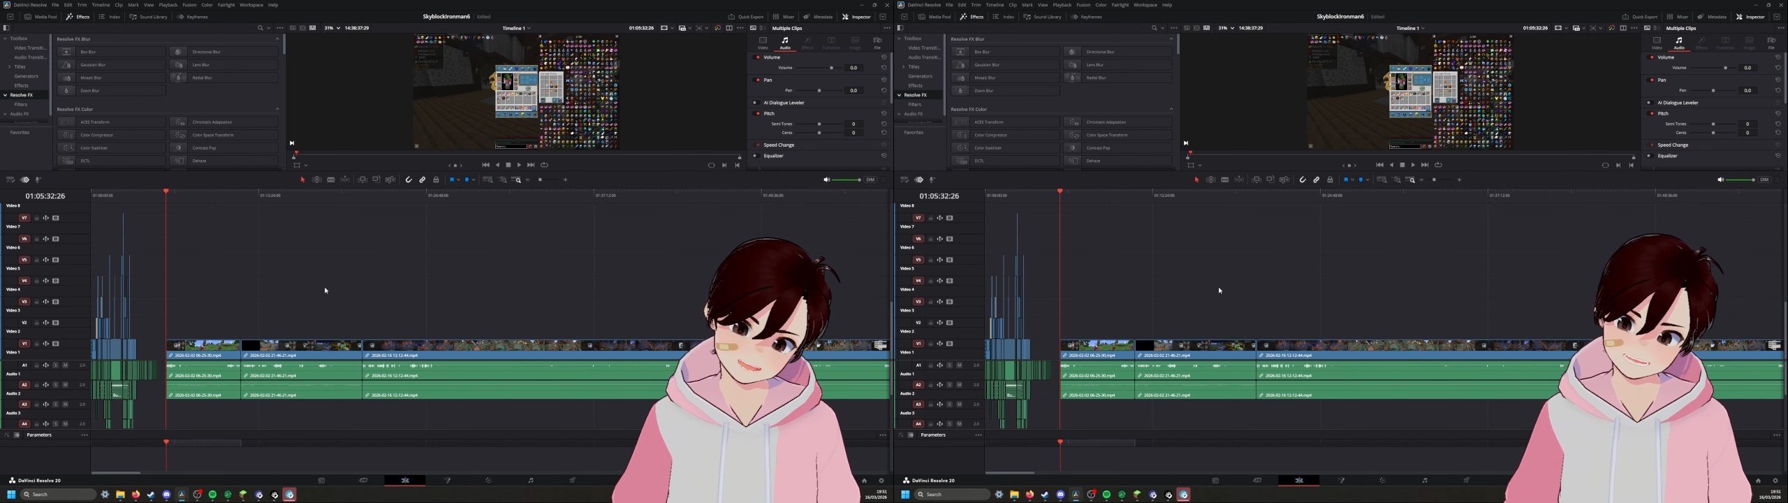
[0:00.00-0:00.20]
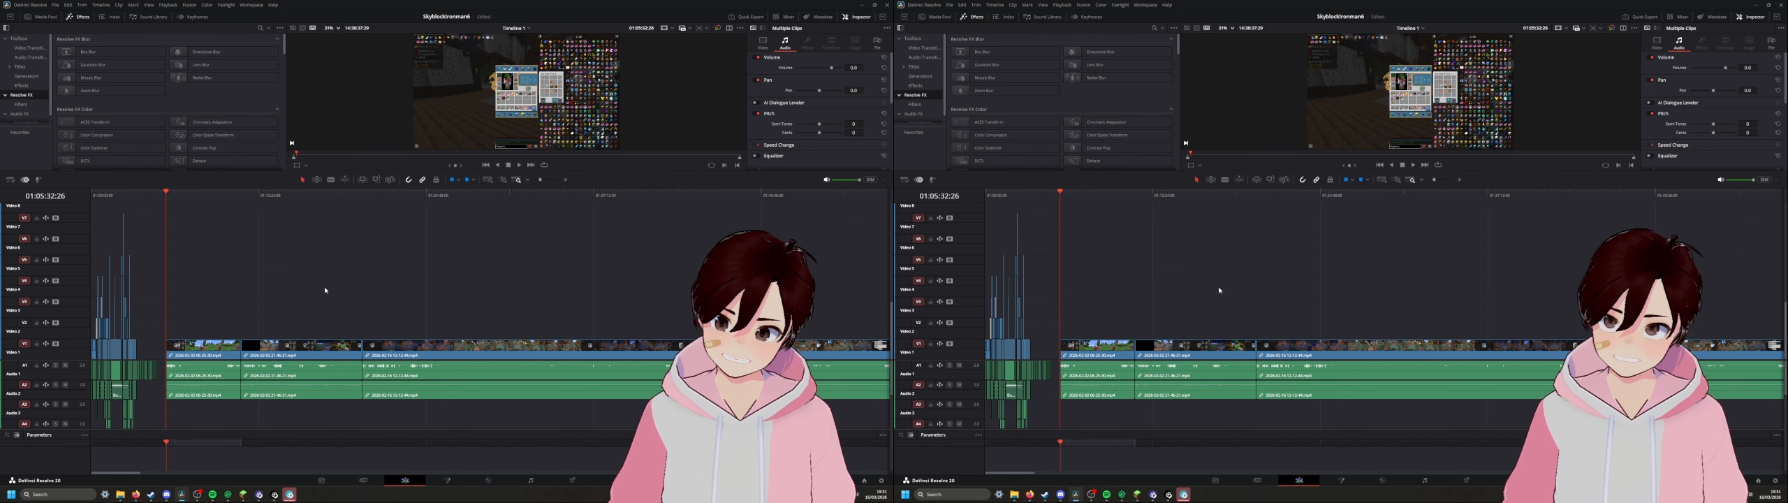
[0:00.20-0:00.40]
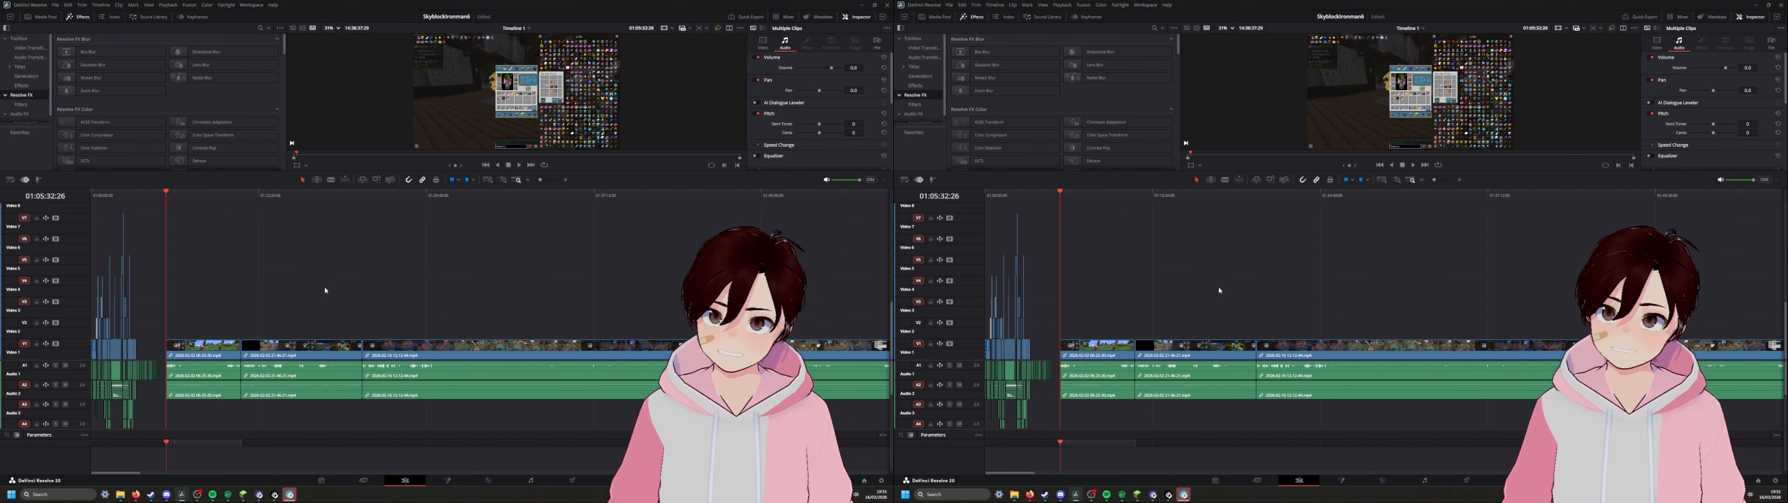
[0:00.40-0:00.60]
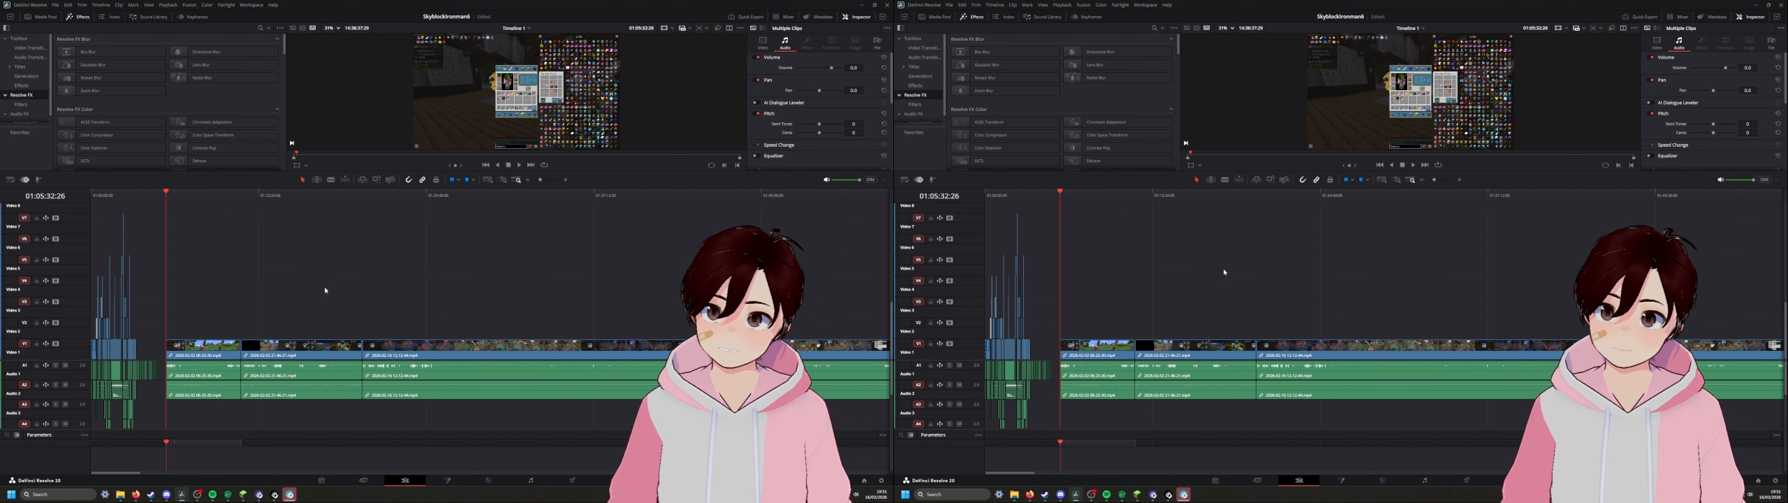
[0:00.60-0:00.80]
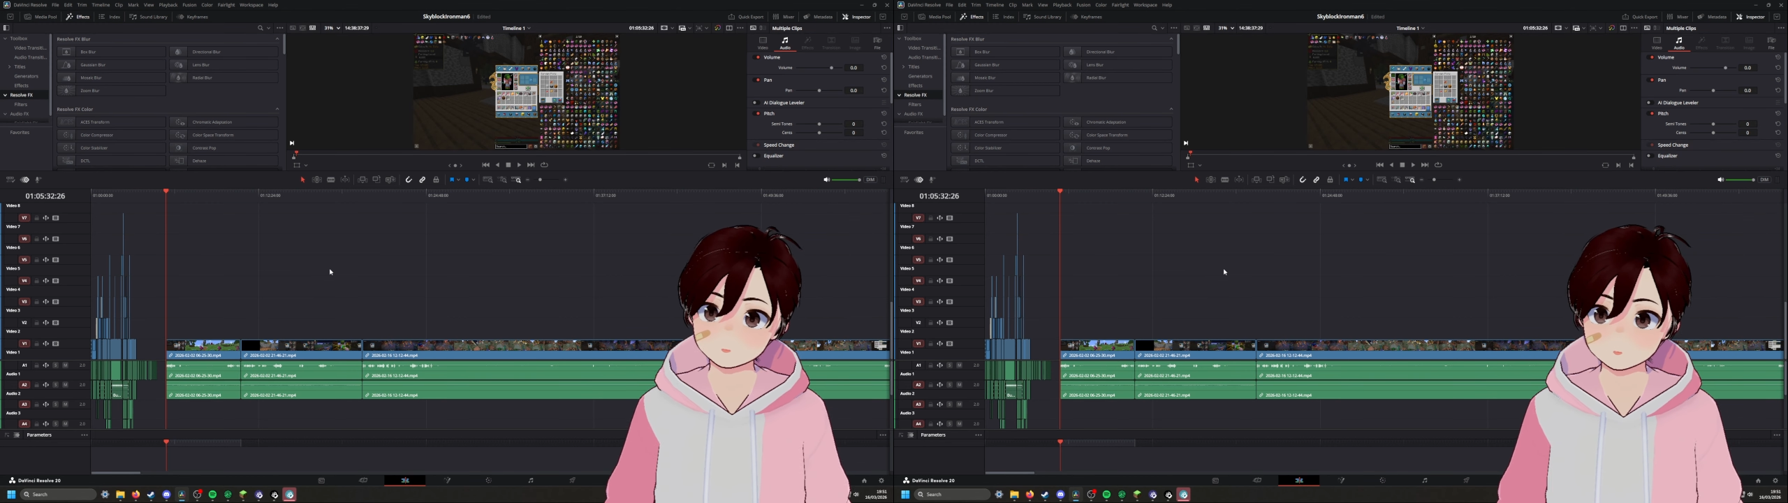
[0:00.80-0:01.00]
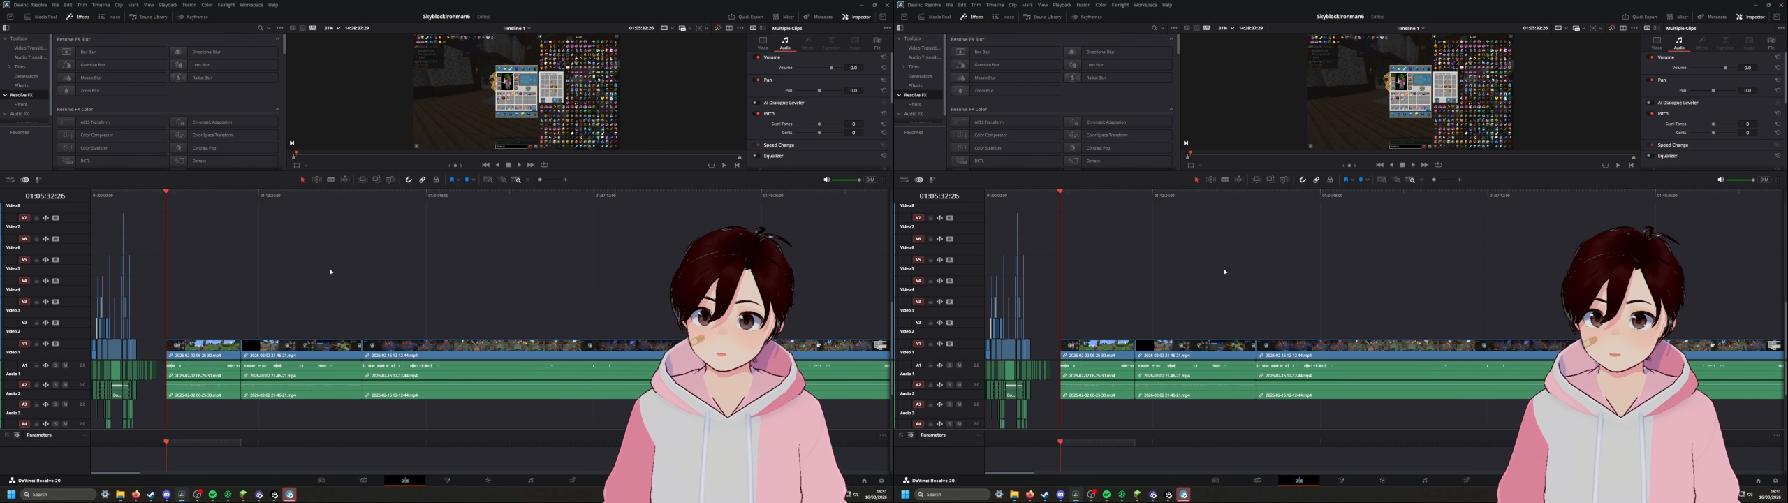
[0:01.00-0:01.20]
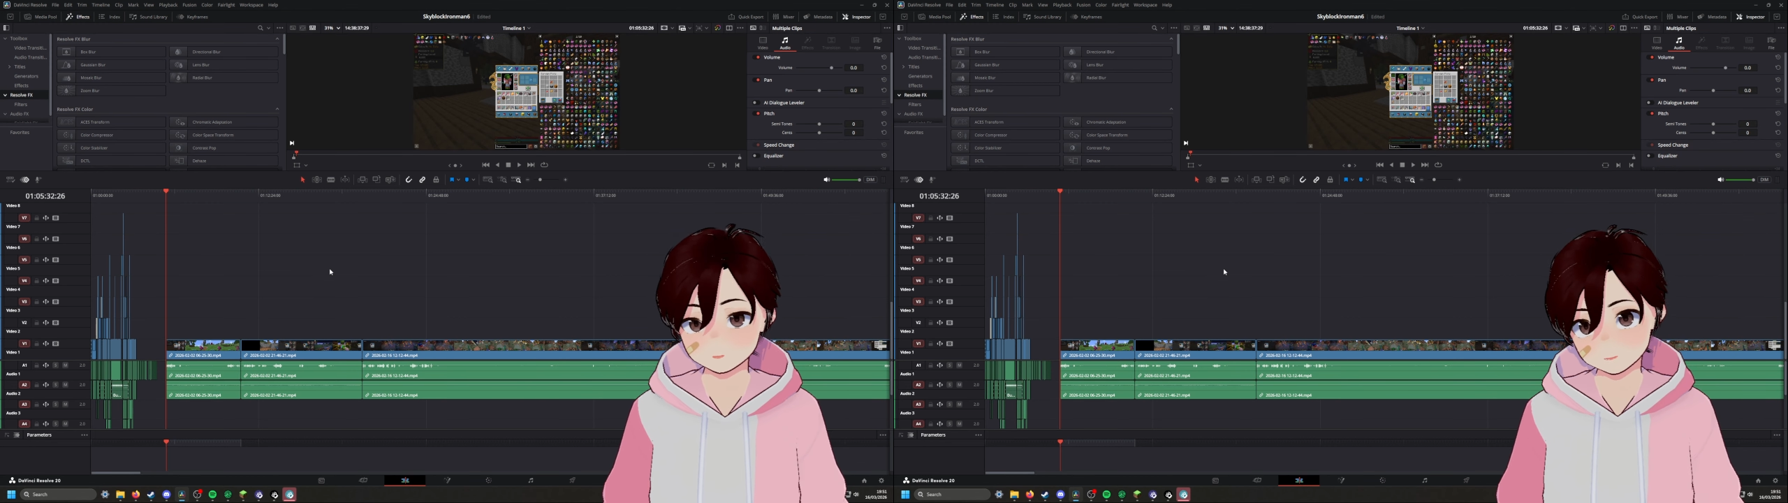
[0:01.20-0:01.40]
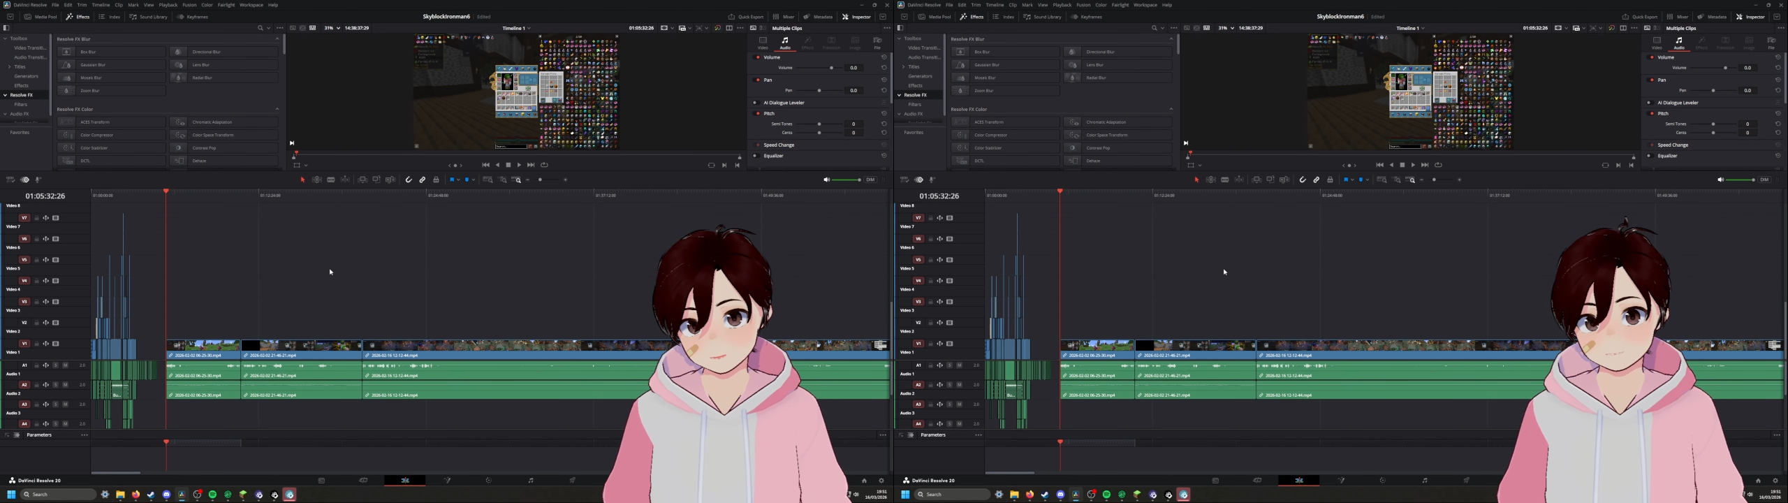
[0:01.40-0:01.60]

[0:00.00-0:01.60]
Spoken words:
getting the rewards and reacting